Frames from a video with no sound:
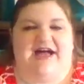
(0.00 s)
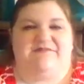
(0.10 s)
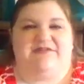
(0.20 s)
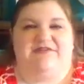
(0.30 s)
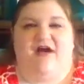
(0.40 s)

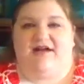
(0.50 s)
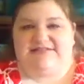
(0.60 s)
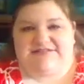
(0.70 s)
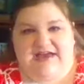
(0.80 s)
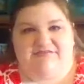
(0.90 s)
You
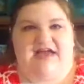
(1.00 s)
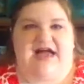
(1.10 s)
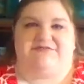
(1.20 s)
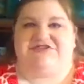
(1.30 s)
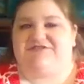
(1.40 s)
also have the
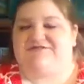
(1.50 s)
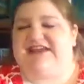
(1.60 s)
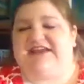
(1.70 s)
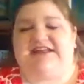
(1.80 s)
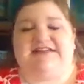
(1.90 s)
option of
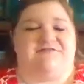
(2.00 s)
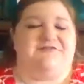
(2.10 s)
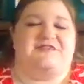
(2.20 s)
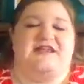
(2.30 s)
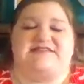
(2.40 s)
taking
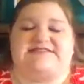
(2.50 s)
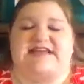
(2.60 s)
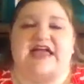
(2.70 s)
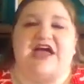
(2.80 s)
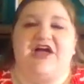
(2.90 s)
different things
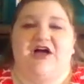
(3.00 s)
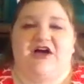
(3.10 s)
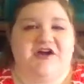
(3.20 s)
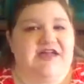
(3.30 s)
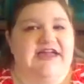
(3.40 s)
like
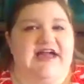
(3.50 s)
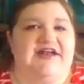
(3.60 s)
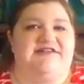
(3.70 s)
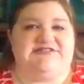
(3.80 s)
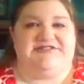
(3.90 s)
cookie
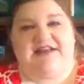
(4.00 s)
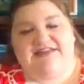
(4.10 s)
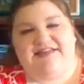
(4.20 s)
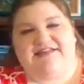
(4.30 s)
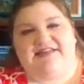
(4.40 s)
cutters or
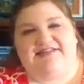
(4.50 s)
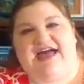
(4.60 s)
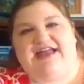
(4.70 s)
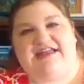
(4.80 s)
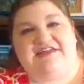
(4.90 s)
anything like
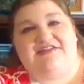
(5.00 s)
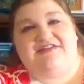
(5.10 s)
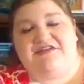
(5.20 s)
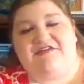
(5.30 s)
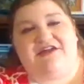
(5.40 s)
that, anything
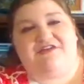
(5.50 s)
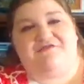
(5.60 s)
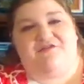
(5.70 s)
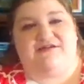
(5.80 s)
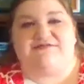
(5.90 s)
that you could
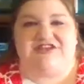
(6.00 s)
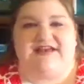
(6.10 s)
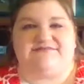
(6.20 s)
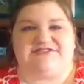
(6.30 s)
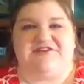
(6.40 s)
form a
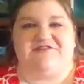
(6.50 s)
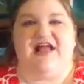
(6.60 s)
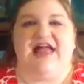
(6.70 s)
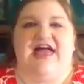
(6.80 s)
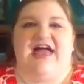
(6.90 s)
shape to,
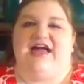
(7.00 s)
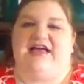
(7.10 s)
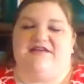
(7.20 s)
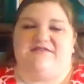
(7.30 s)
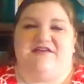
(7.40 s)

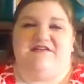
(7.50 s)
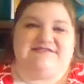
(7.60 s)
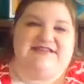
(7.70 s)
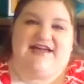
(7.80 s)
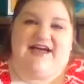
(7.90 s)
and
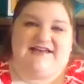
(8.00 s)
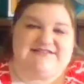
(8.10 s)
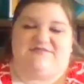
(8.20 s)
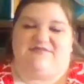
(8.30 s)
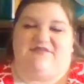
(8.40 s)
using that
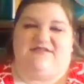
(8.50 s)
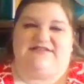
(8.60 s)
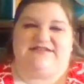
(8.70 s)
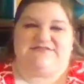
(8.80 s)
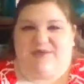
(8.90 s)
as a mold
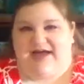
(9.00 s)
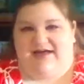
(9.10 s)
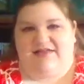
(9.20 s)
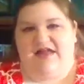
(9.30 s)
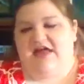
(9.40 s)
as
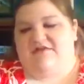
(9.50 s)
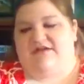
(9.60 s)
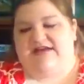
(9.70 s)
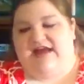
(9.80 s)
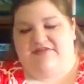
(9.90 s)
well.
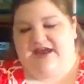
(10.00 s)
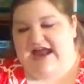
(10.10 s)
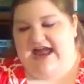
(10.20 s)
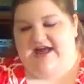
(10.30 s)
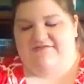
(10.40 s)
But now that I
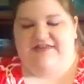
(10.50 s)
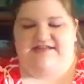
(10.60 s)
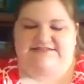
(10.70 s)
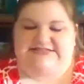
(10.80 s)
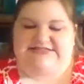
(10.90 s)
have
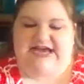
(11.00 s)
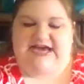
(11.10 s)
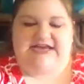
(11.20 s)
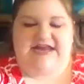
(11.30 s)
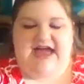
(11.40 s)
these
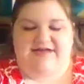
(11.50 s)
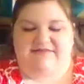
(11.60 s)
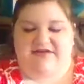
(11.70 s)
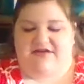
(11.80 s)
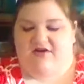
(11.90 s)
done, I'm
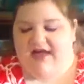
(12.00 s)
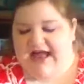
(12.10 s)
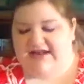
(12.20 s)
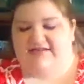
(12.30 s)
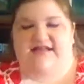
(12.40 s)
going to go
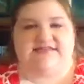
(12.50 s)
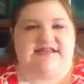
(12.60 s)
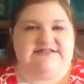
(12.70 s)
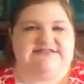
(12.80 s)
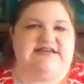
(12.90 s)
ahead and let
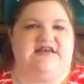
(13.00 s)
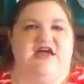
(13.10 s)
these sit